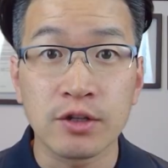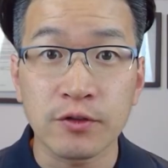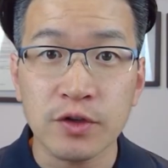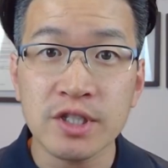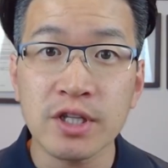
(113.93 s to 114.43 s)
The
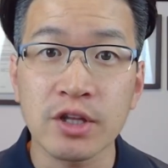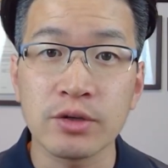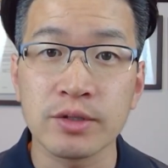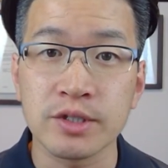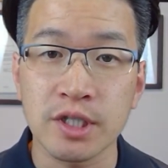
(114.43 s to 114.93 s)
first thing that
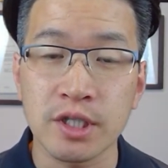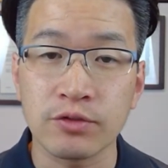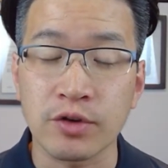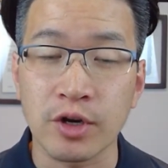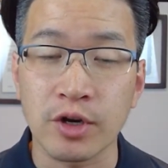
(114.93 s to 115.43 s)
you can see
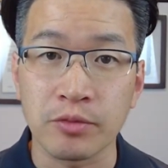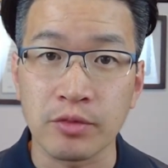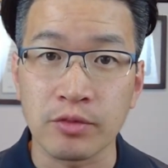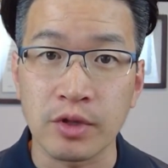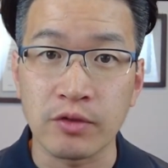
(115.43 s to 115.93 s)

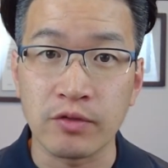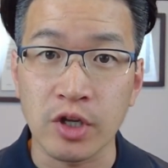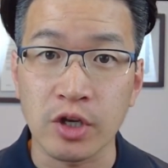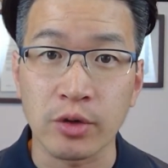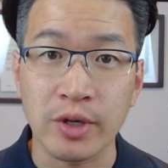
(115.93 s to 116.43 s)
from the
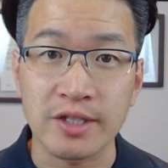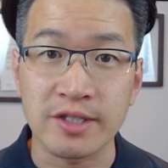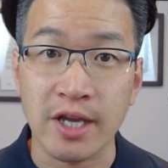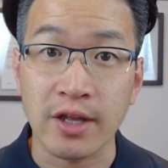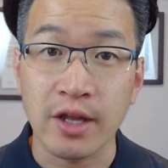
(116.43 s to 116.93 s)
video is
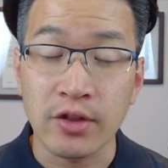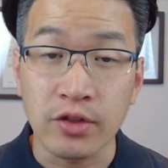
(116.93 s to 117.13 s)
that